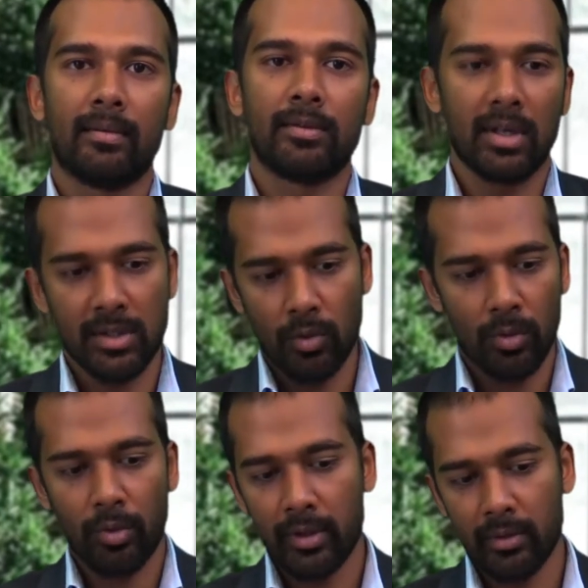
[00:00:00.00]
So that's the whole
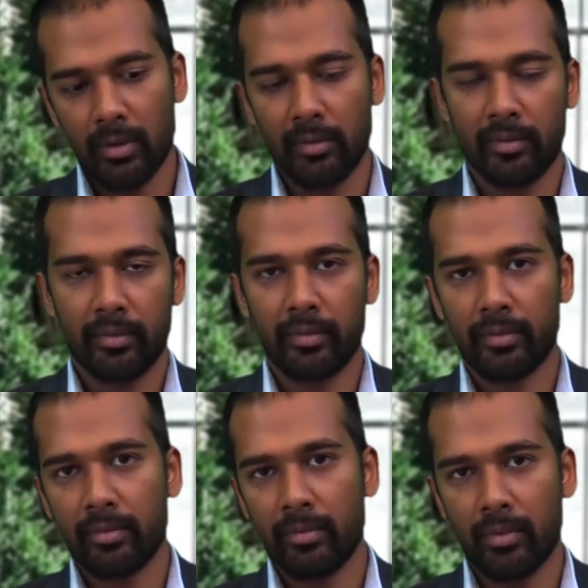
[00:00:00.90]
point of
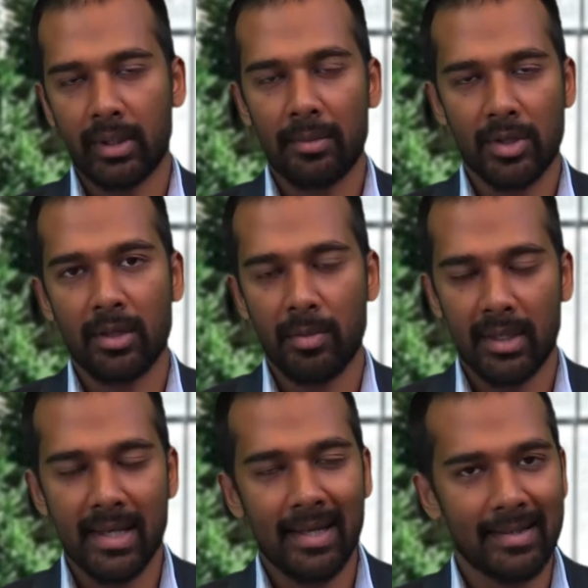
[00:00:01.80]
what I'm trying to
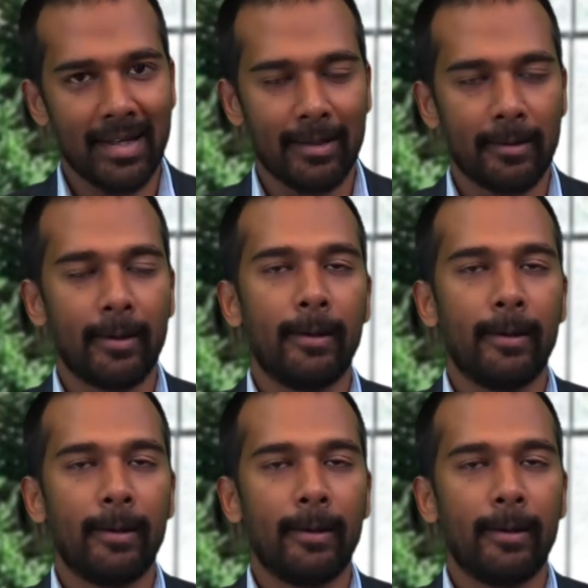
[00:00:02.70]
make there is that